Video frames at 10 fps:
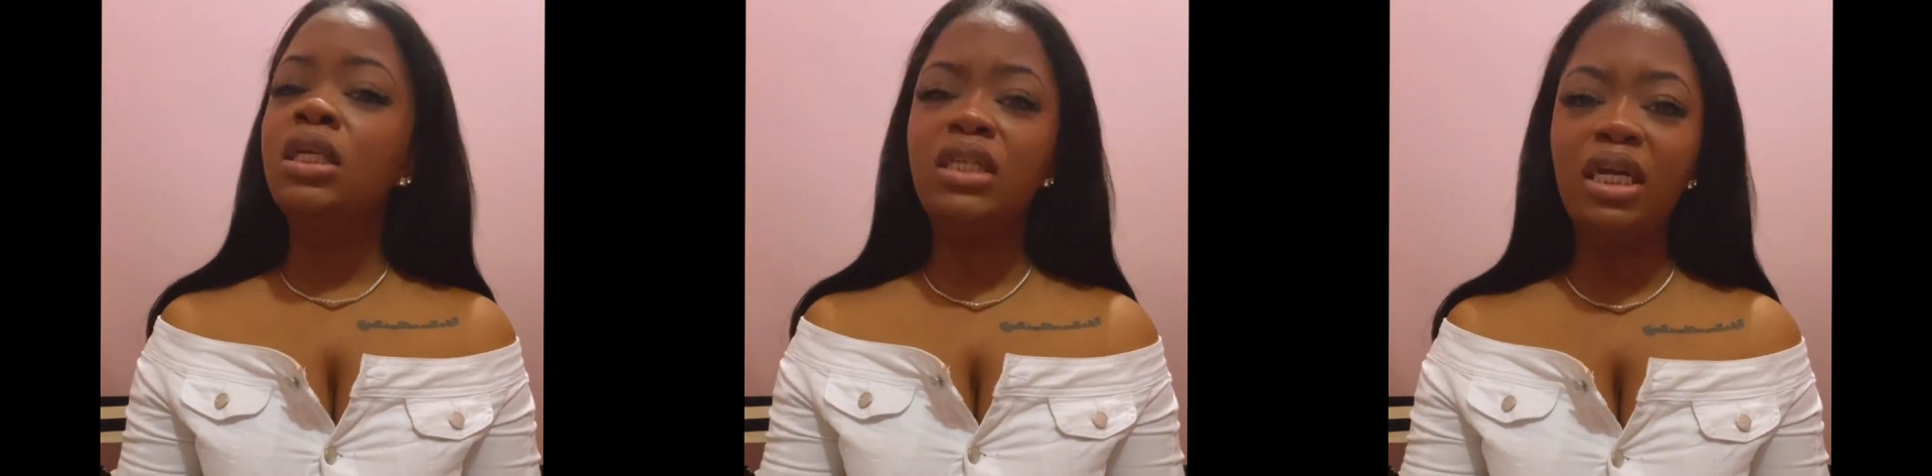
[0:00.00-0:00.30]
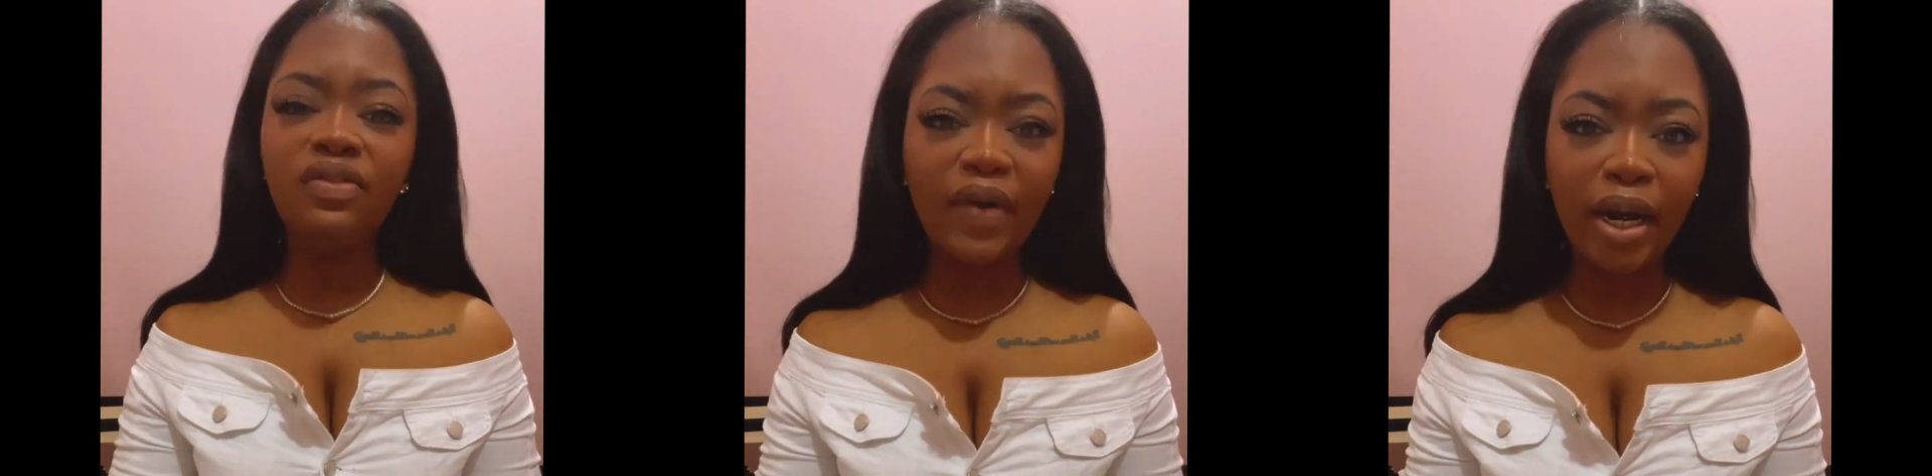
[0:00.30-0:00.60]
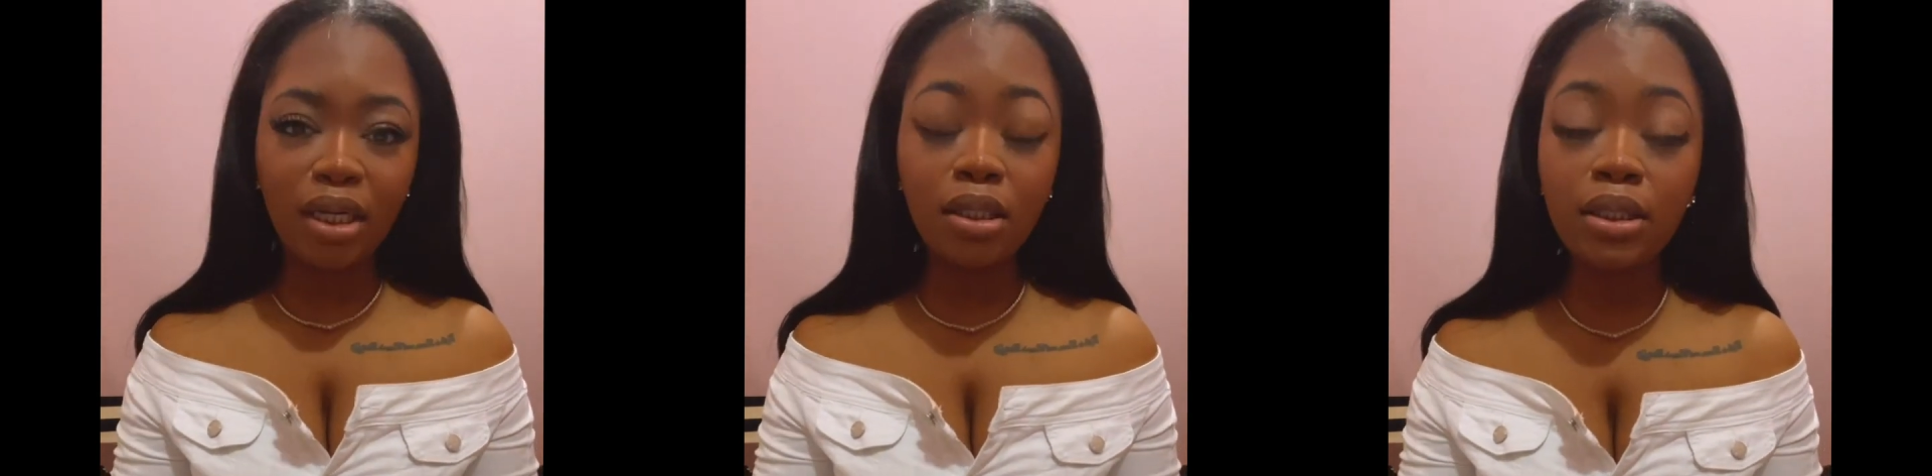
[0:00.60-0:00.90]
Today's
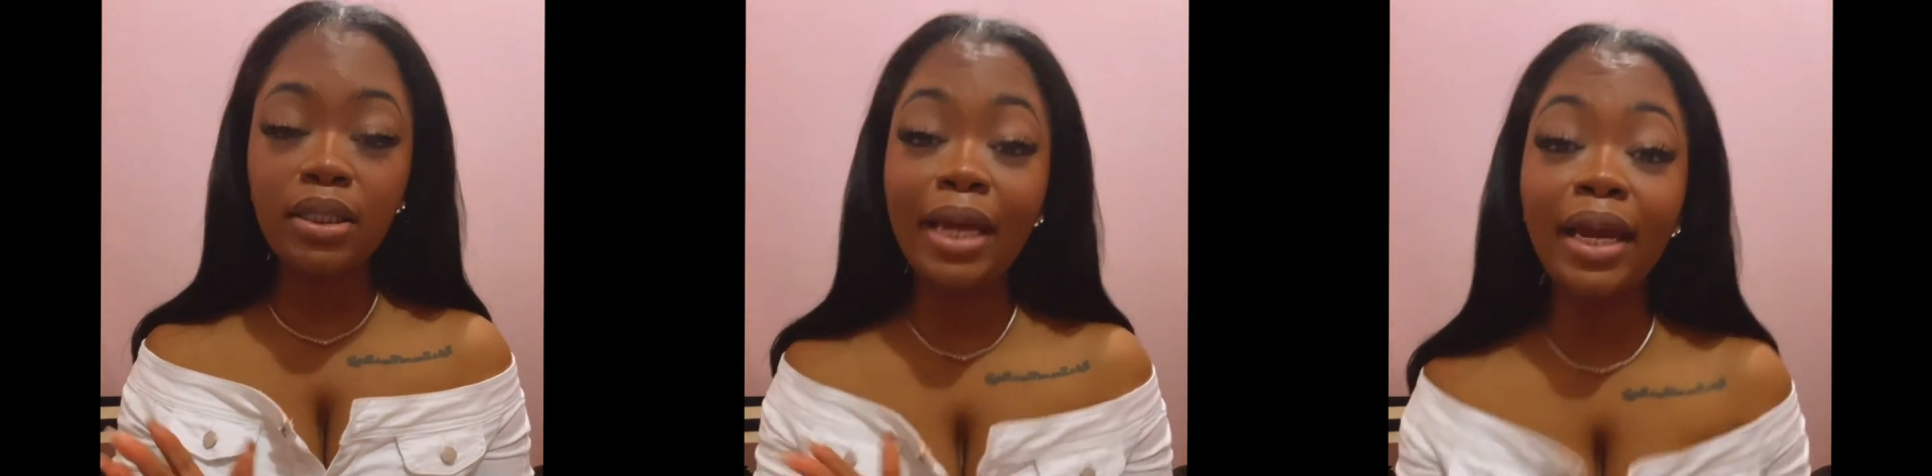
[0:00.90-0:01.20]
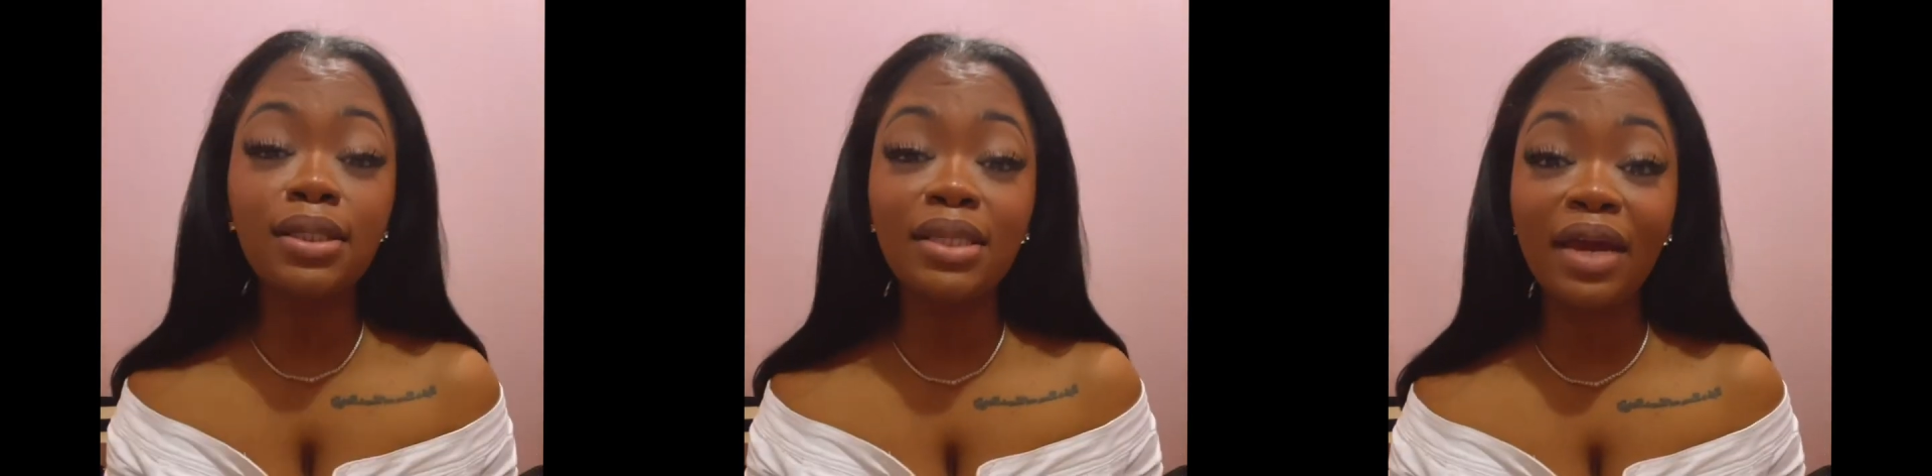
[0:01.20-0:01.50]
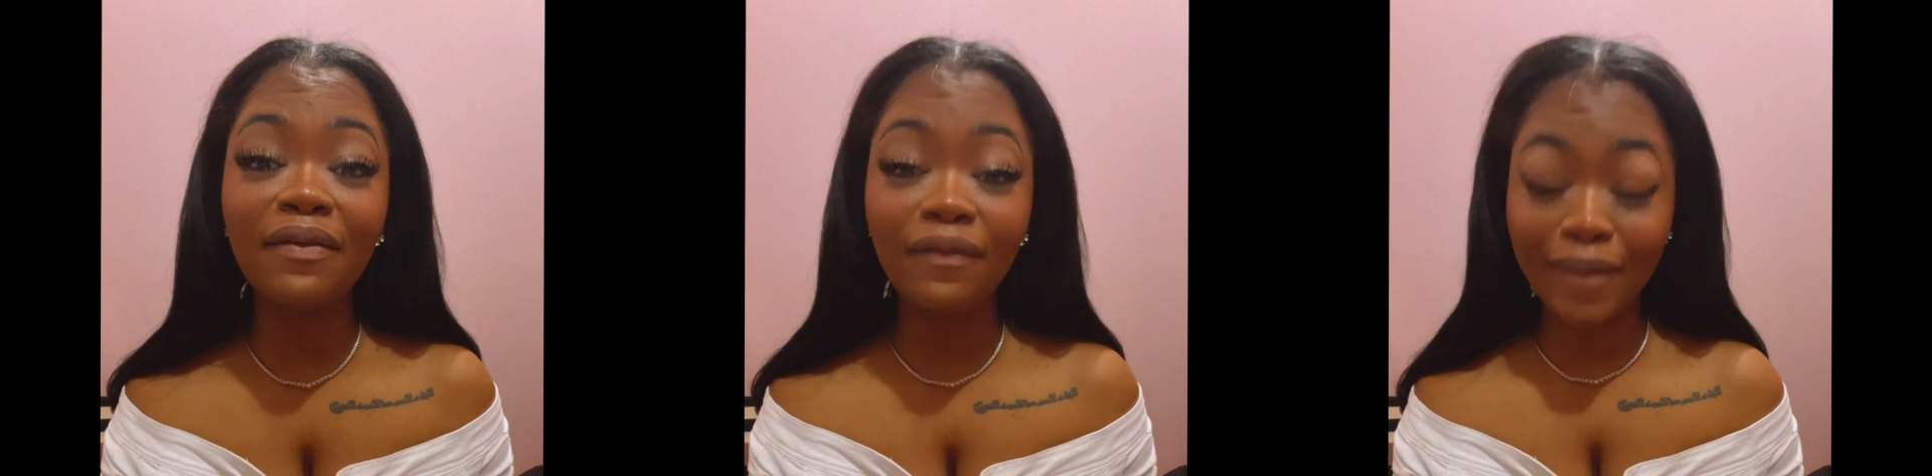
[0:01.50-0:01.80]
Friday. Today is
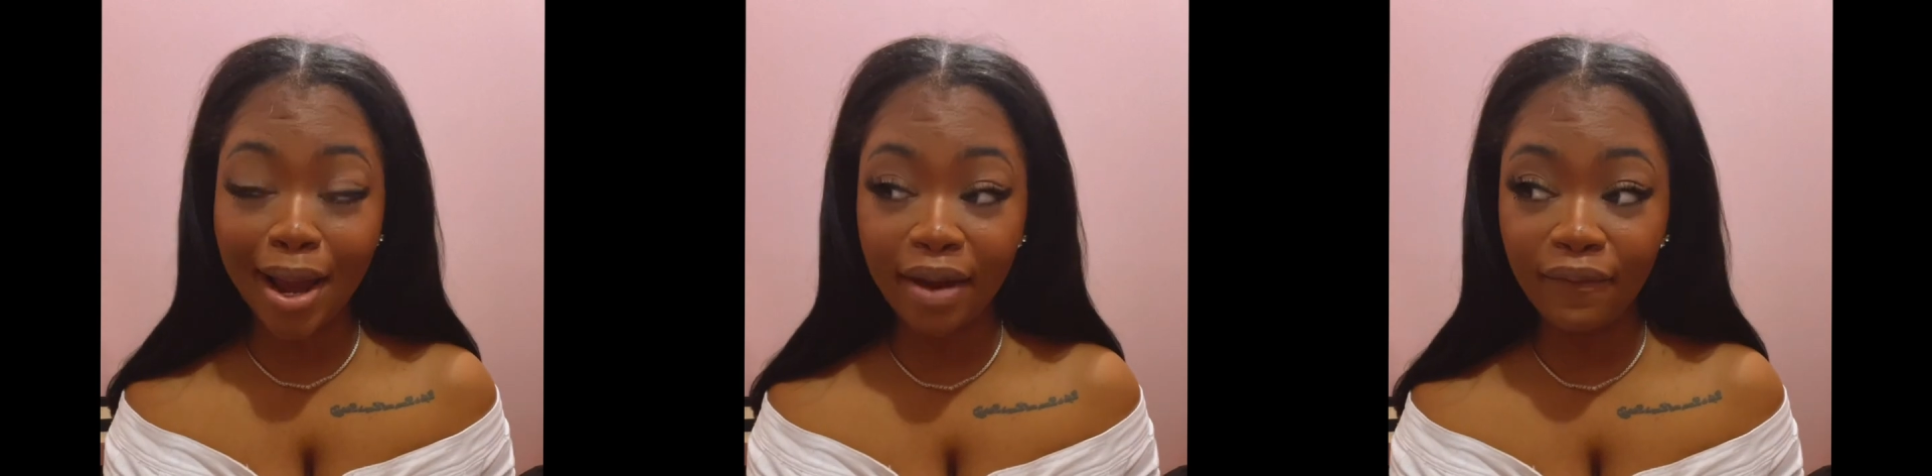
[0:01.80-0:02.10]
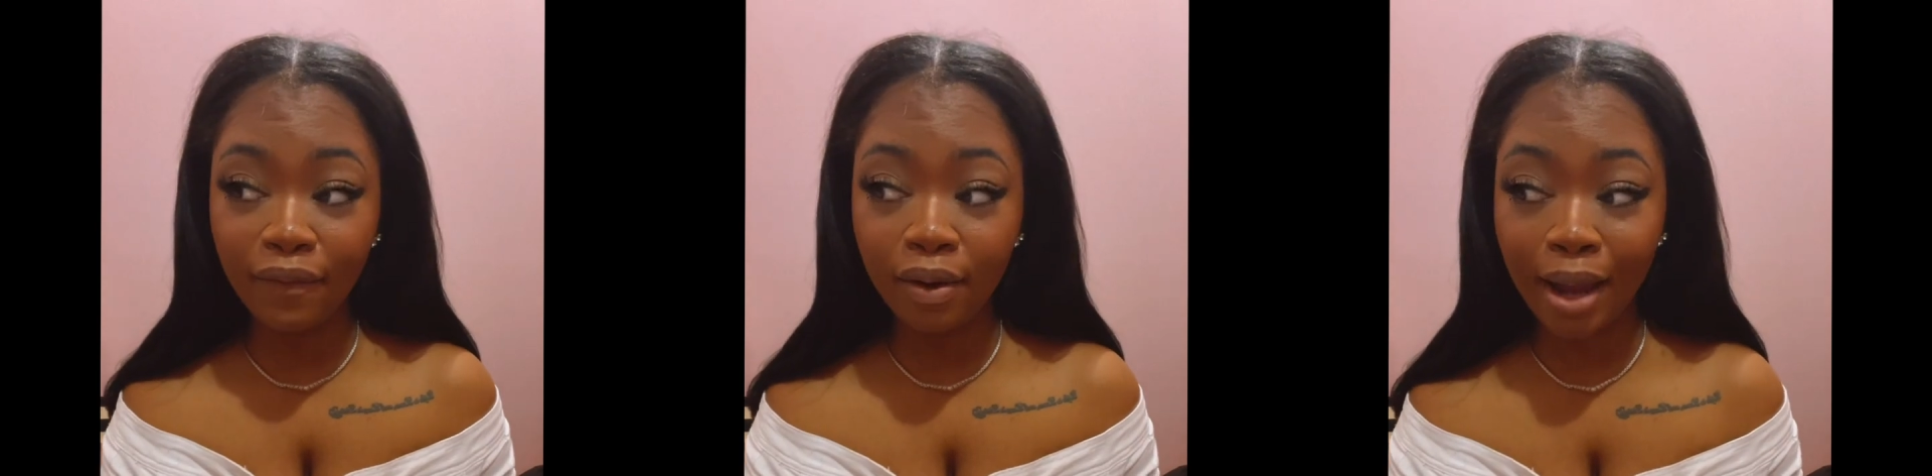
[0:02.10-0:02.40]
day five.